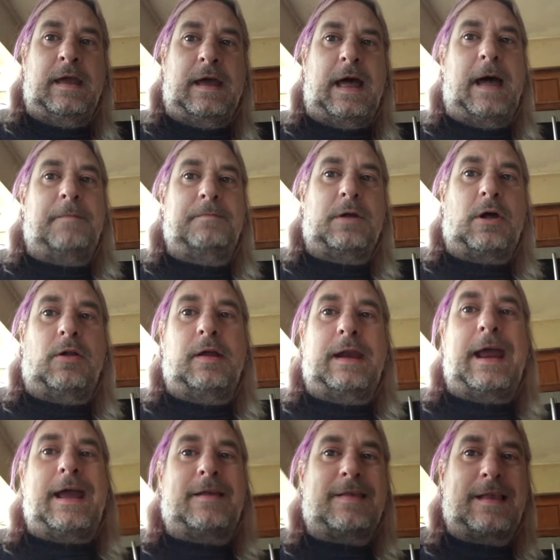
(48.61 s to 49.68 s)

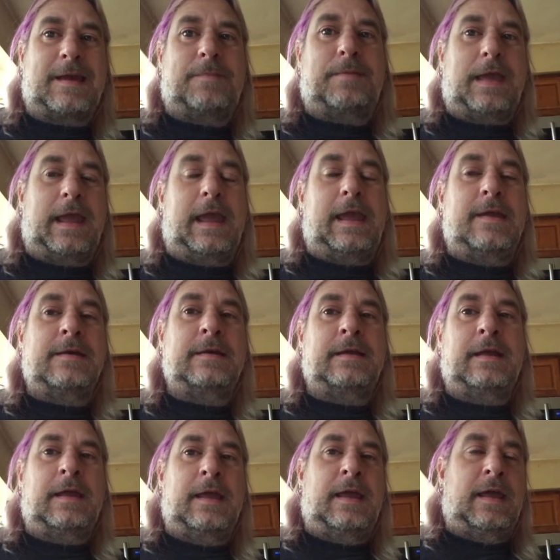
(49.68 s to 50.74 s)
colonoscopy.
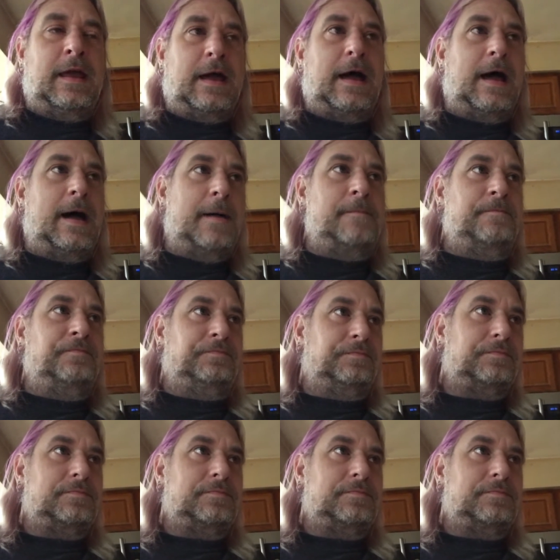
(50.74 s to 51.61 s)
I'm